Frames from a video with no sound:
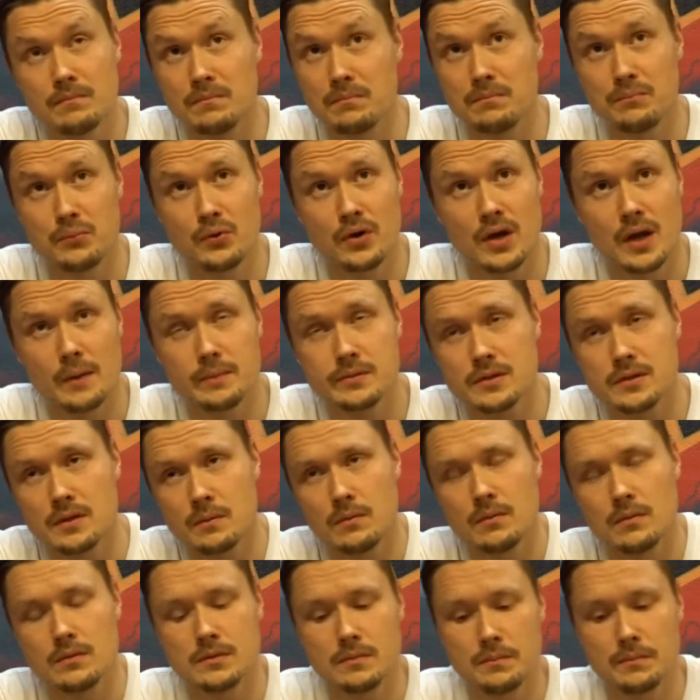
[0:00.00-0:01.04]
perhaps some
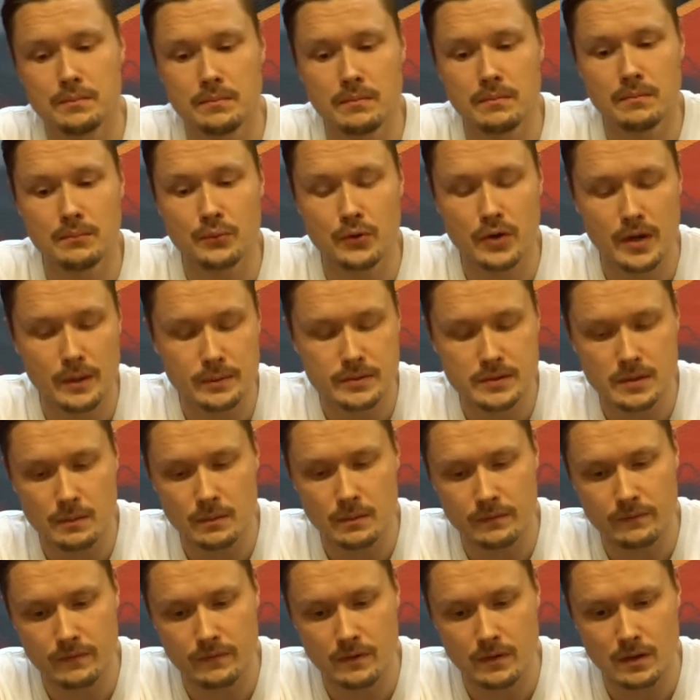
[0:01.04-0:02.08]
perhaps
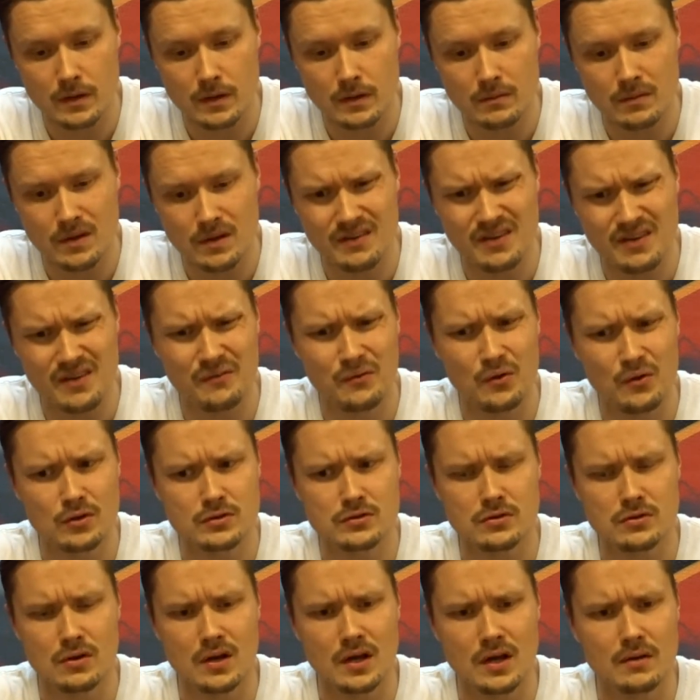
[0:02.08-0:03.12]
some I have
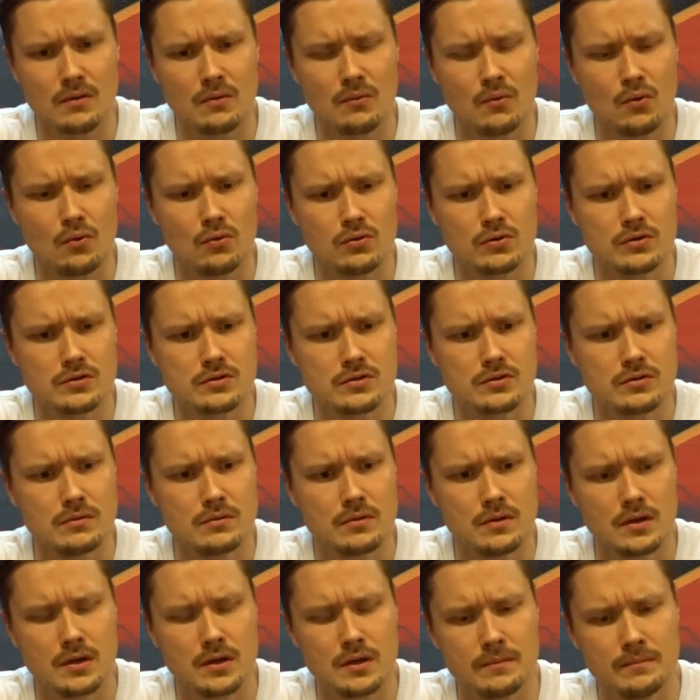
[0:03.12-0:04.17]
also like oldest
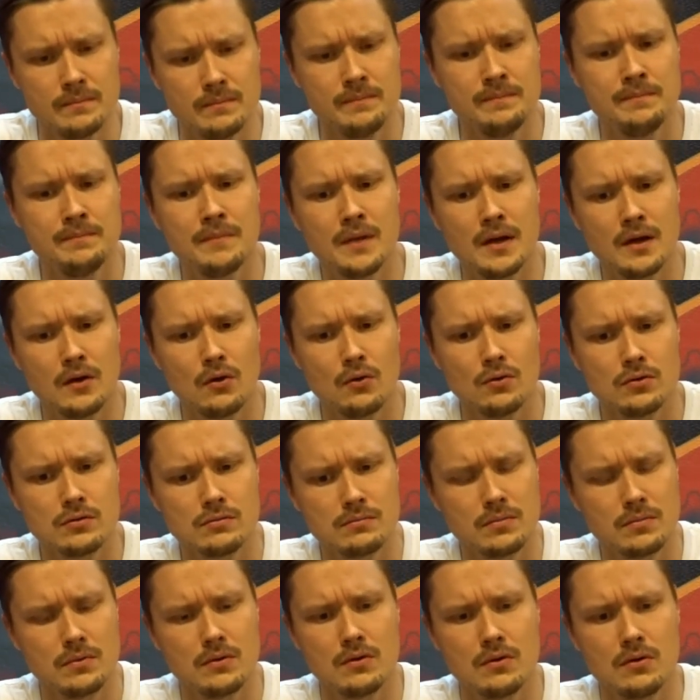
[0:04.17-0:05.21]
my
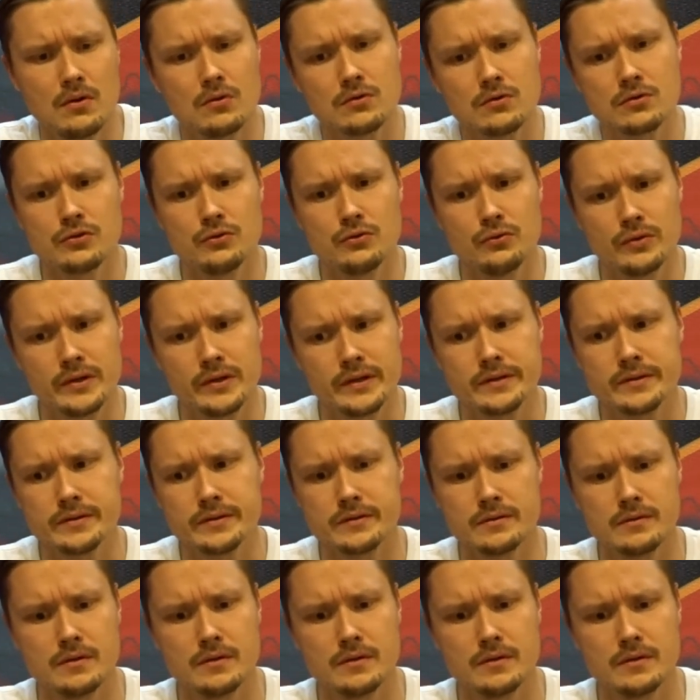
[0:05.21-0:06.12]
old students